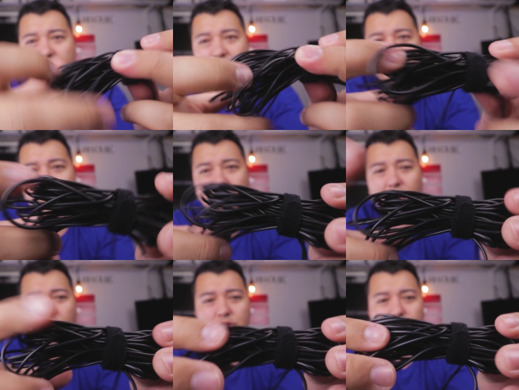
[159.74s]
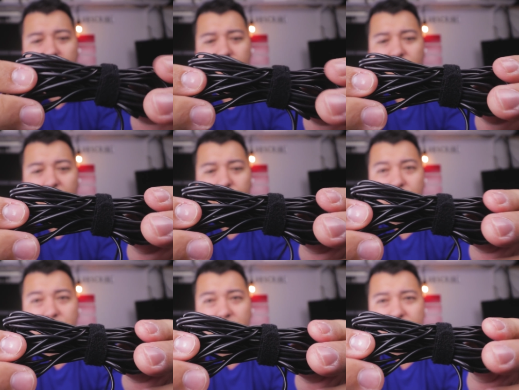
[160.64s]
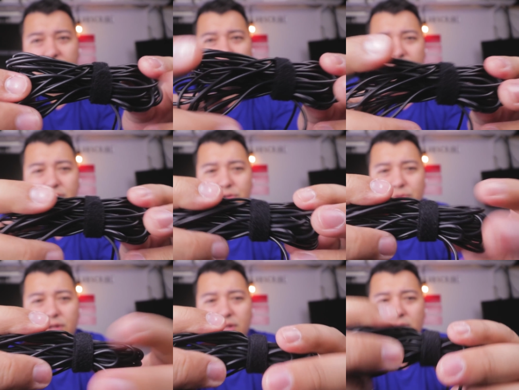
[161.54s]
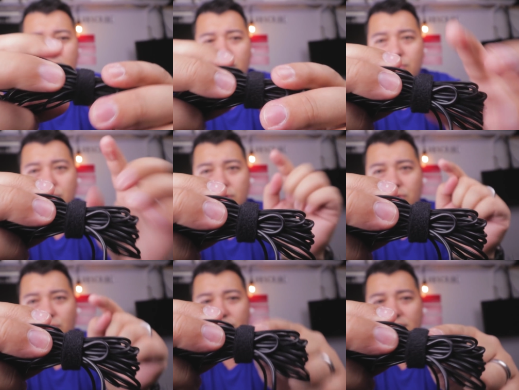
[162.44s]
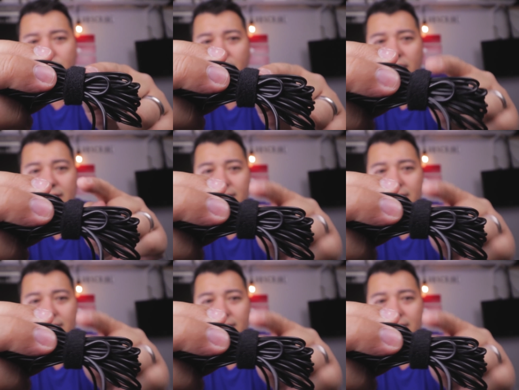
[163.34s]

You have this large amount of cables that's connected to it. But the cool thing about